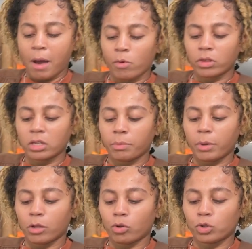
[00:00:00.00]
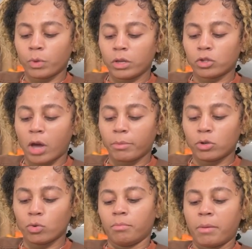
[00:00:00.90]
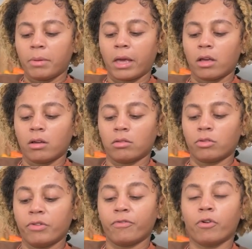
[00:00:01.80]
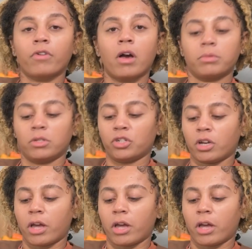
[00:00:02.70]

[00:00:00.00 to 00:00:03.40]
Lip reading: want these to be a little sweet, so I'm gonna do maybe like 3/4 cups of sugar